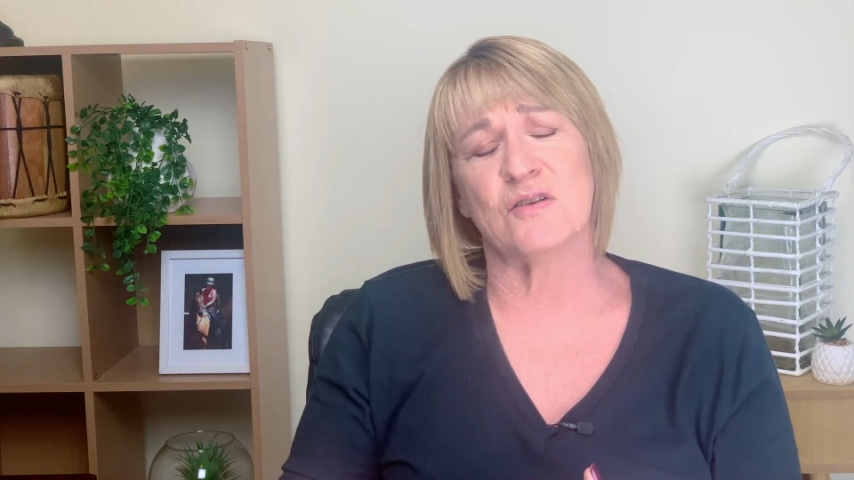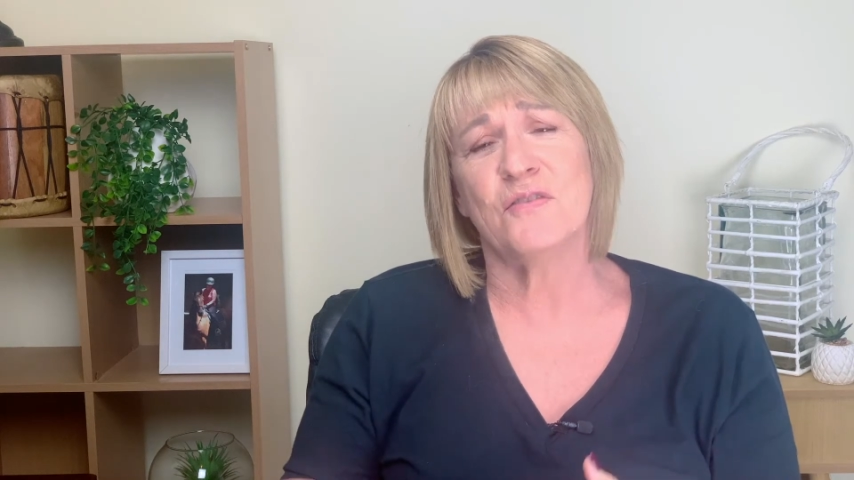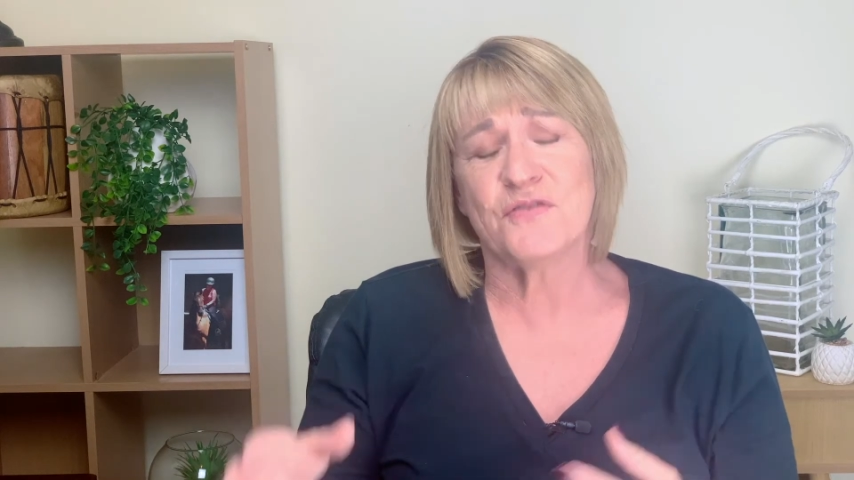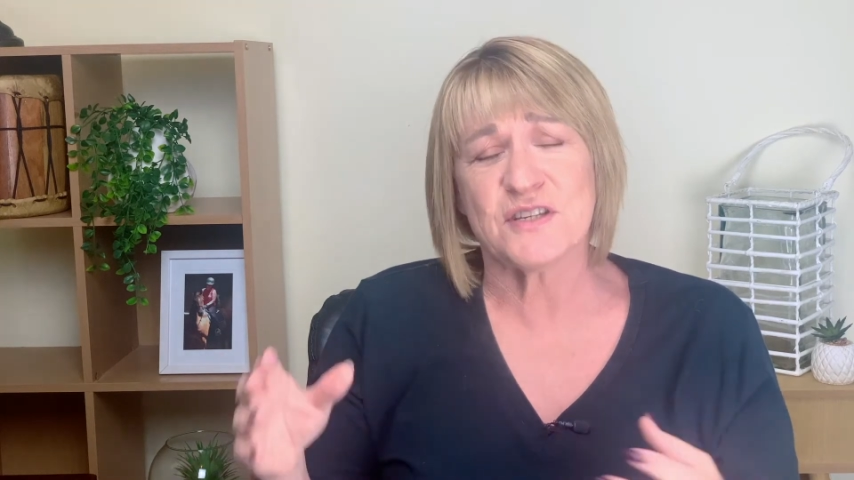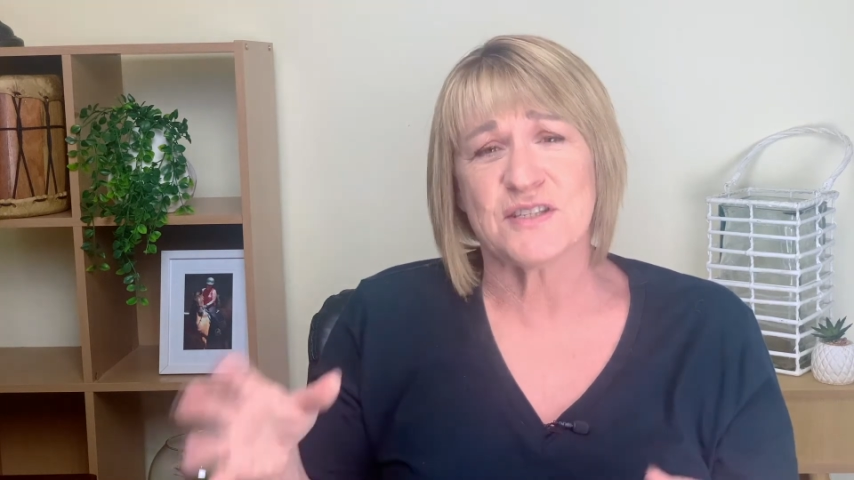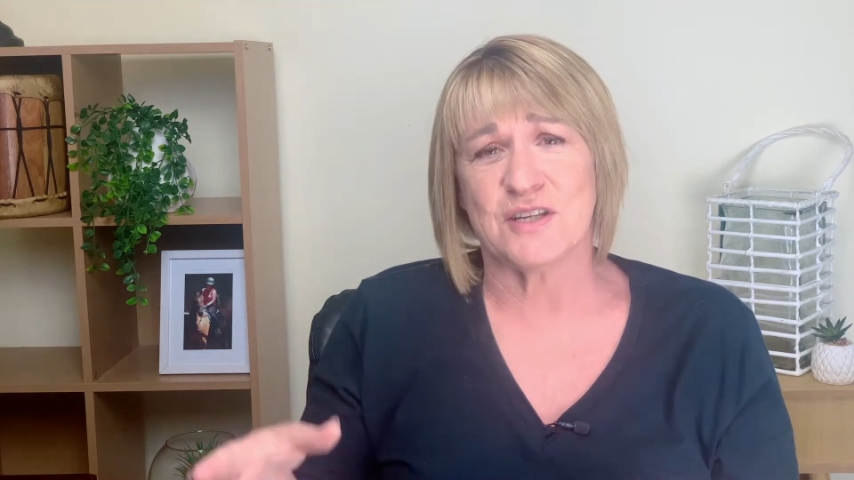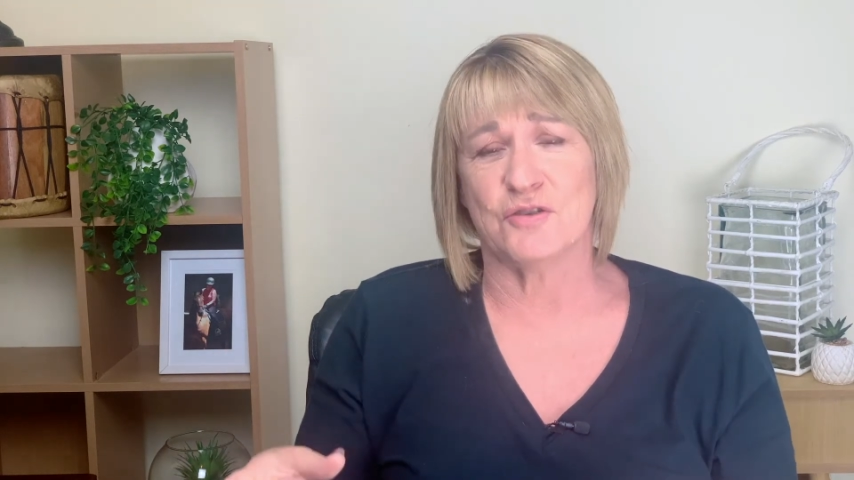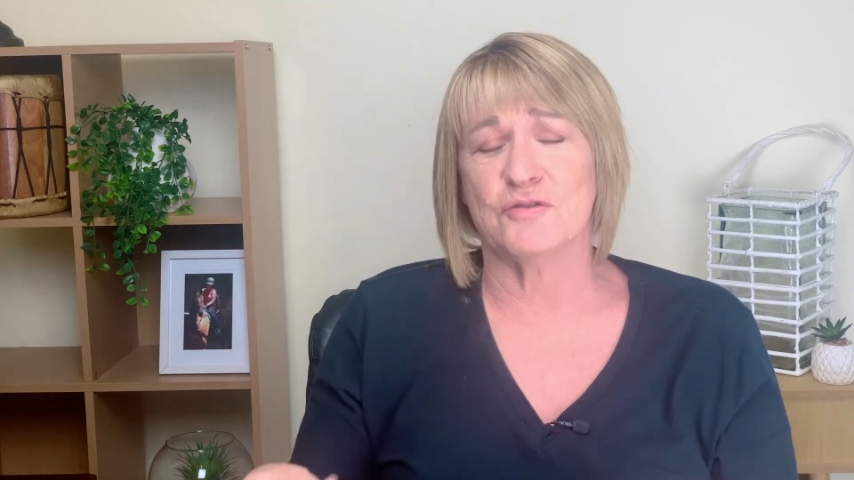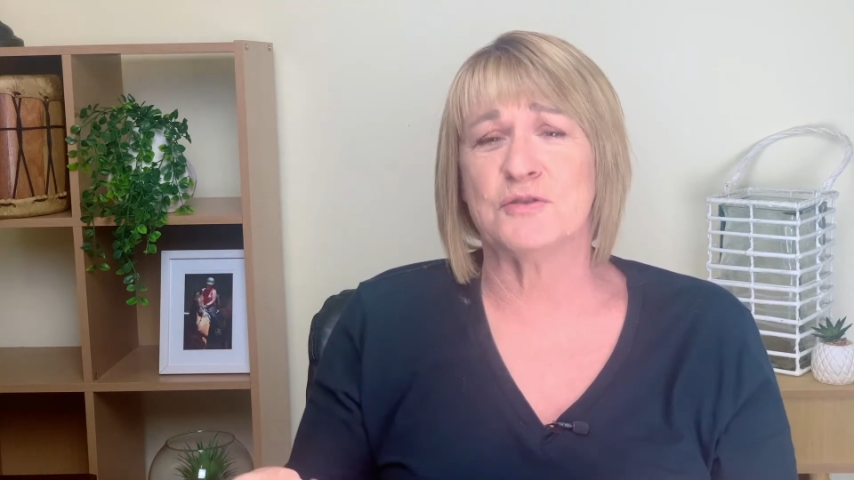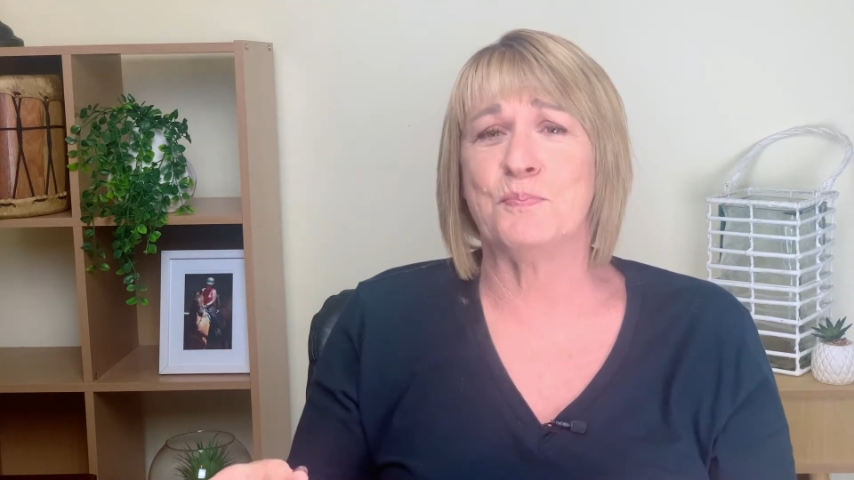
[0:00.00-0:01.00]
of the
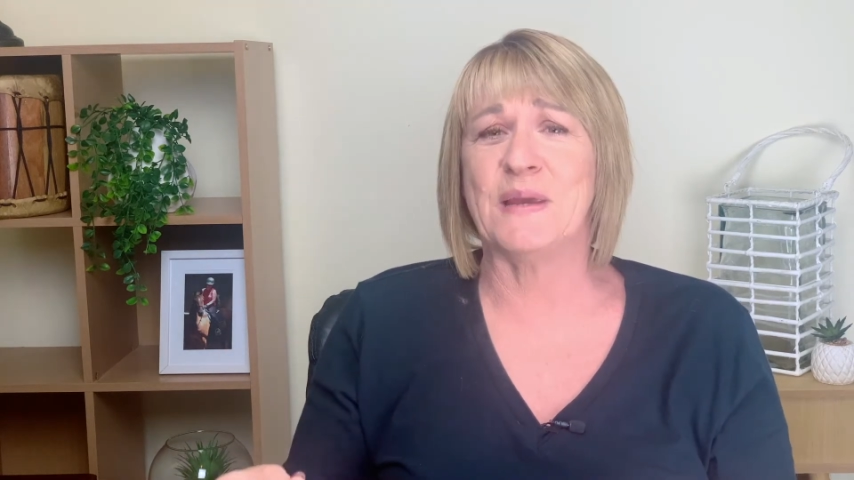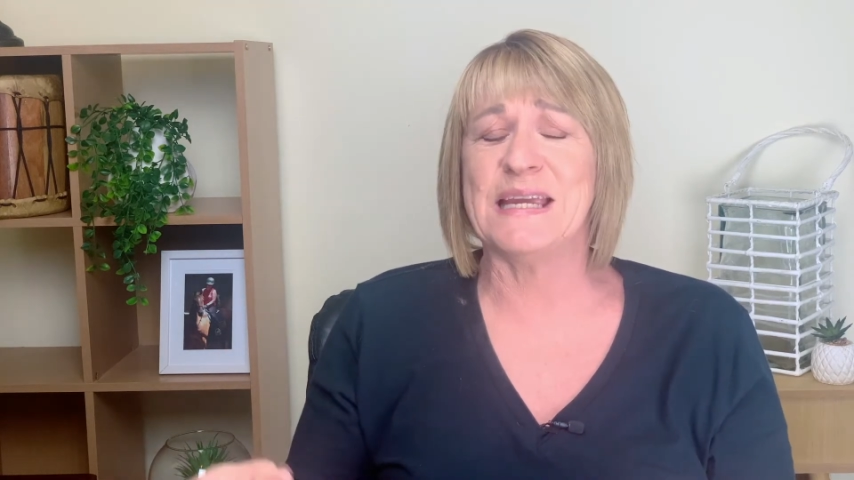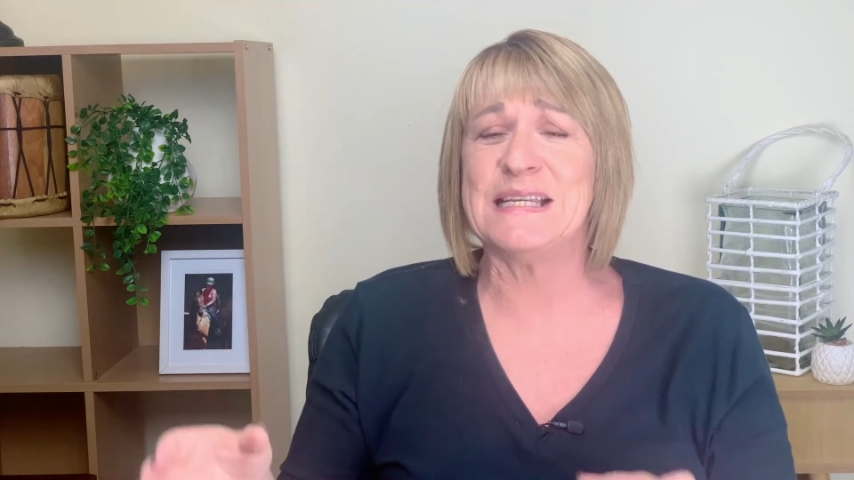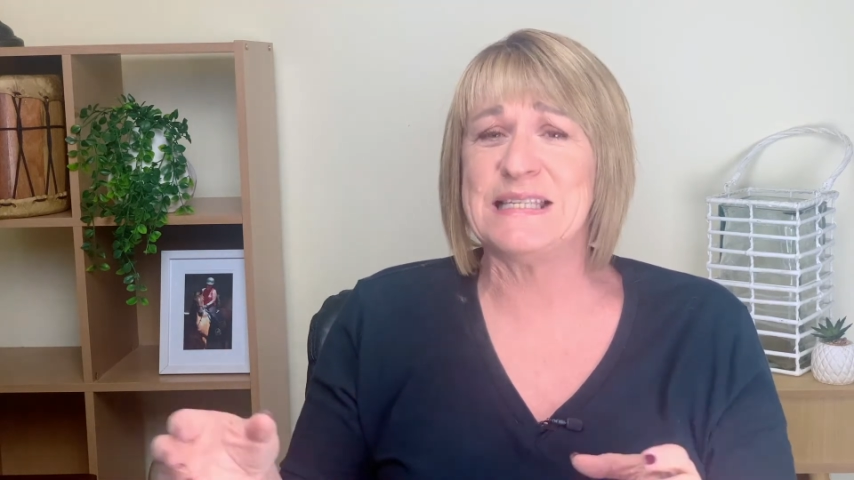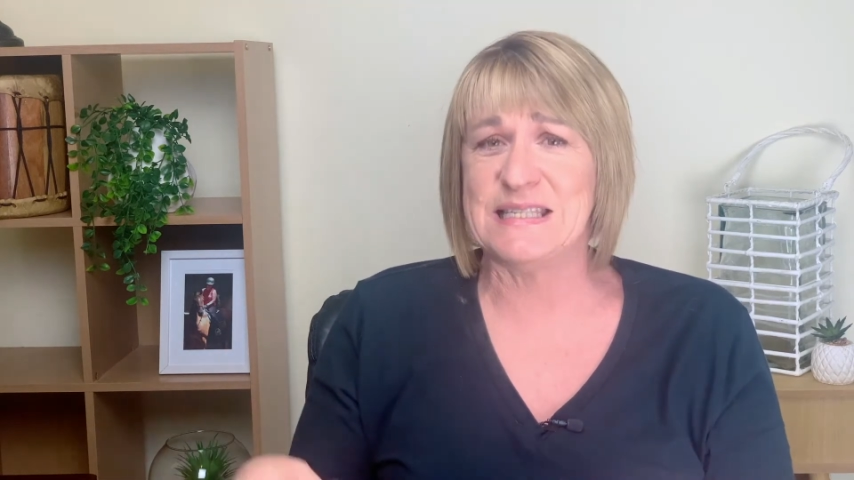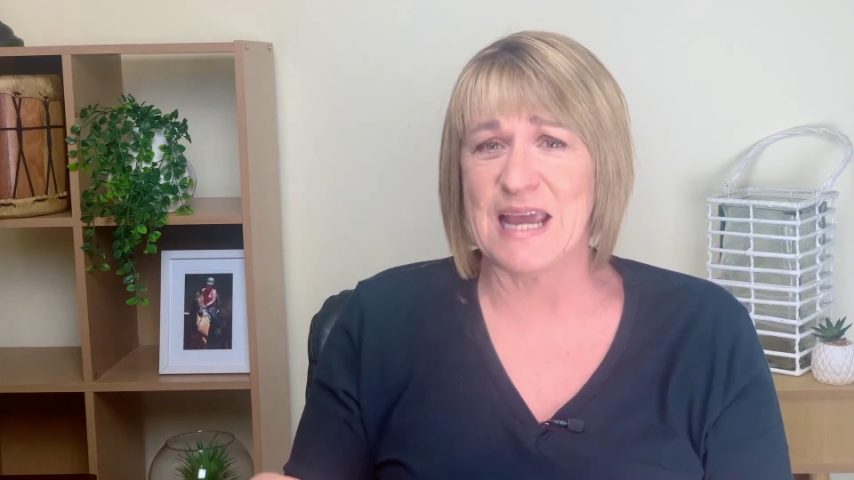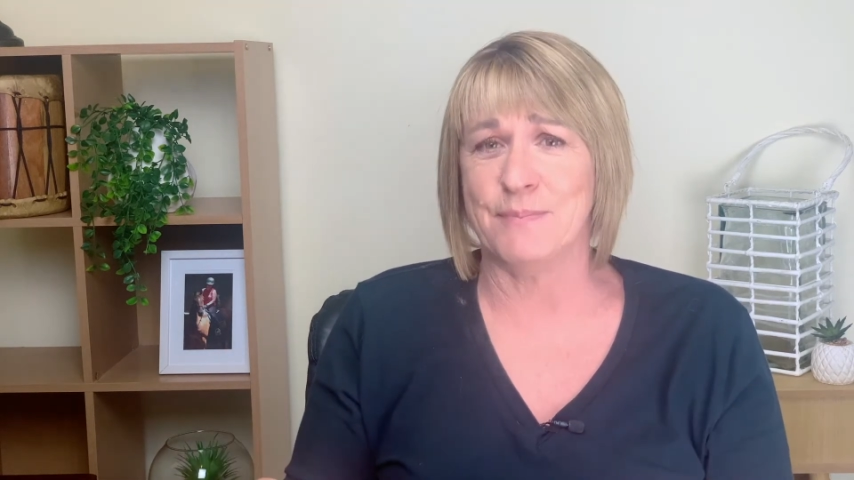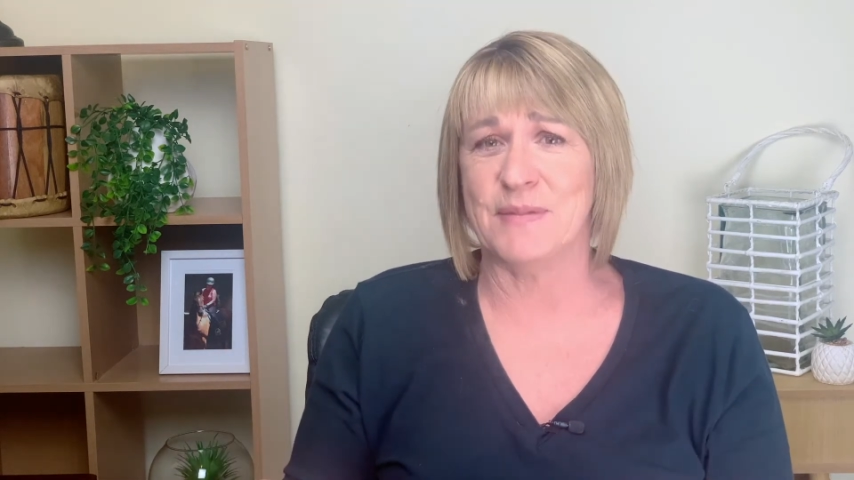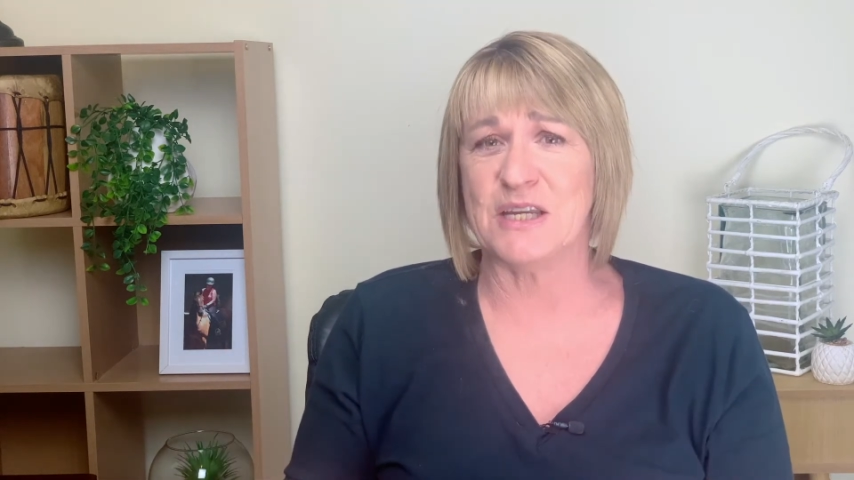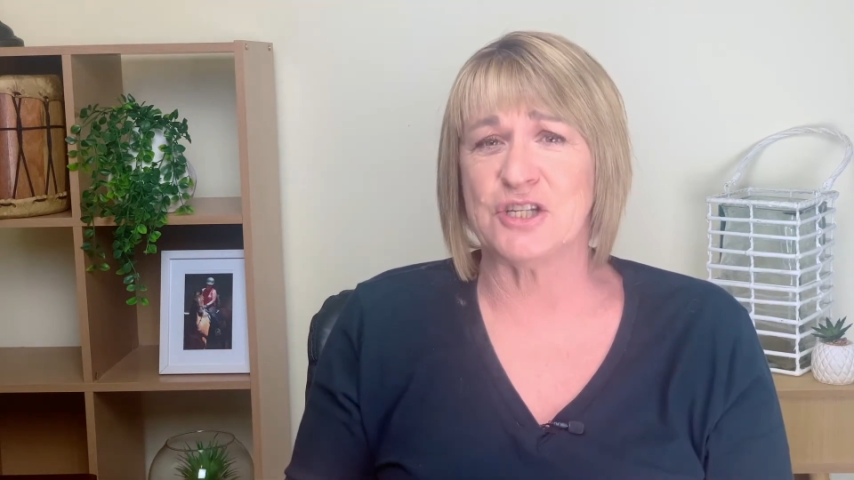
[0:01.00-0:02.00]
cells being
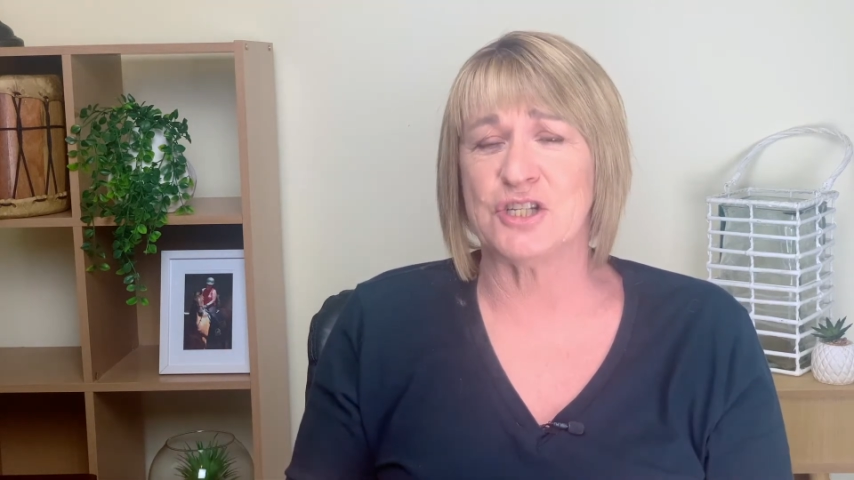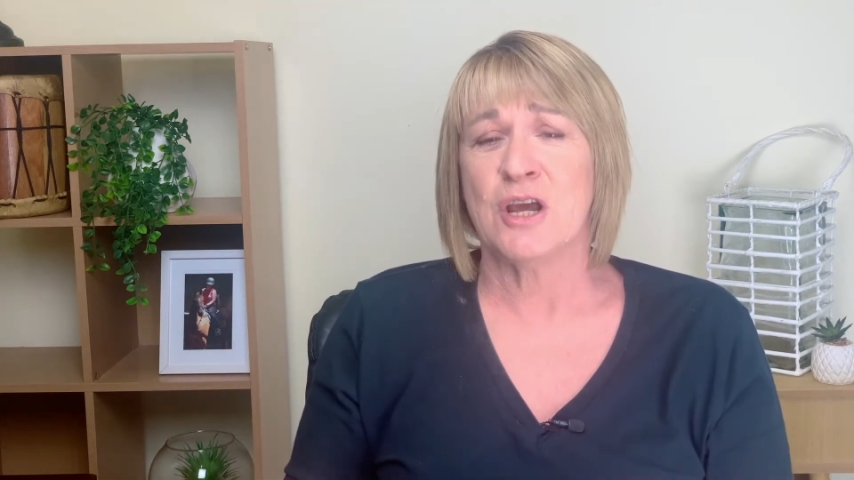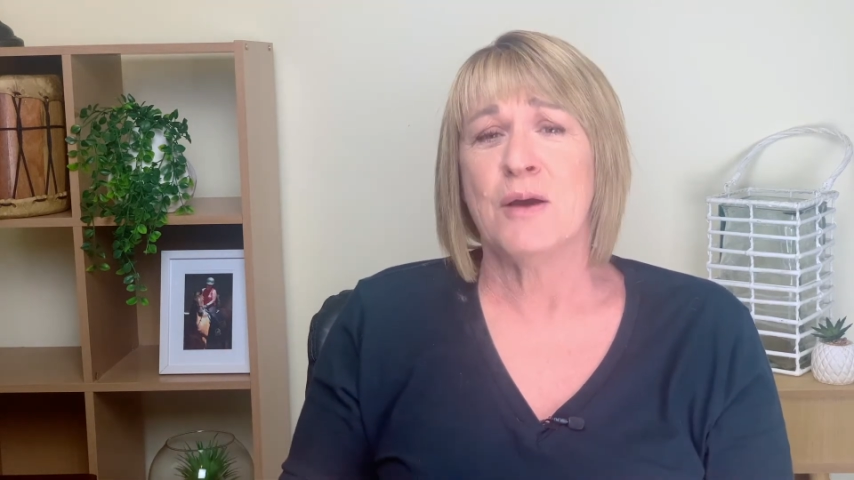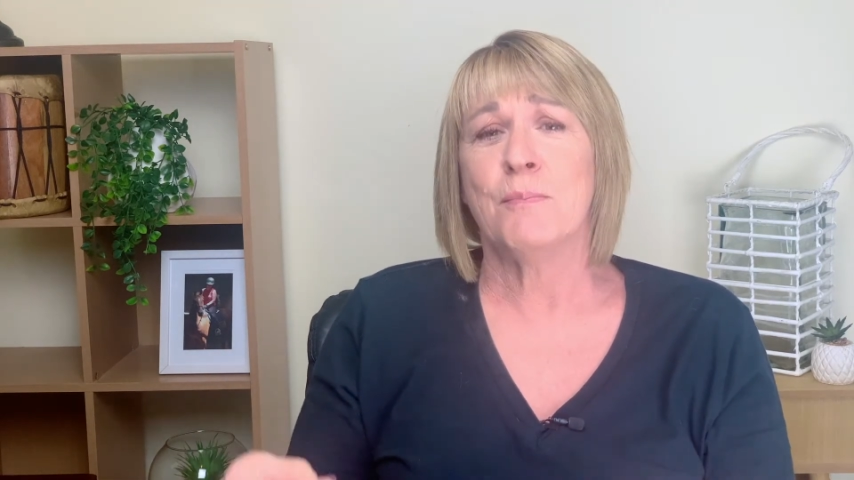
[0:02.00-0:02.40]
damaged